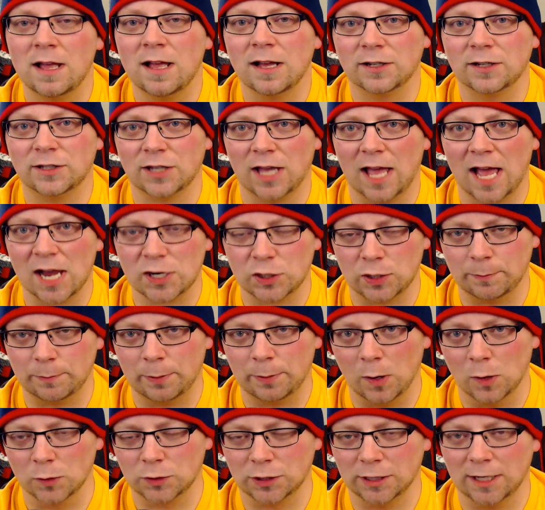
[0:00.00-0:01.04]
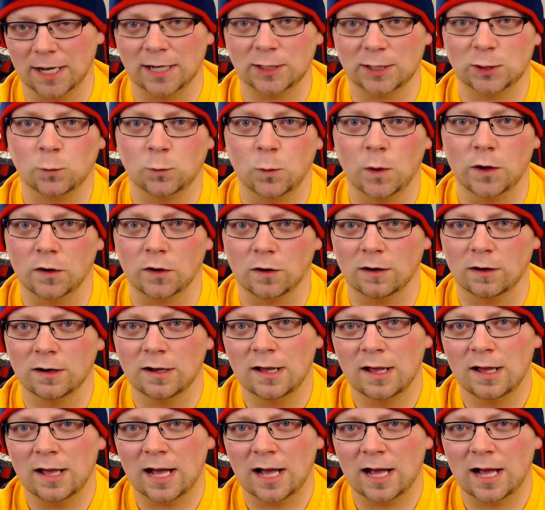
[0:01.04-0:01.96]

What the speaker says: because I actually posted on Twitter.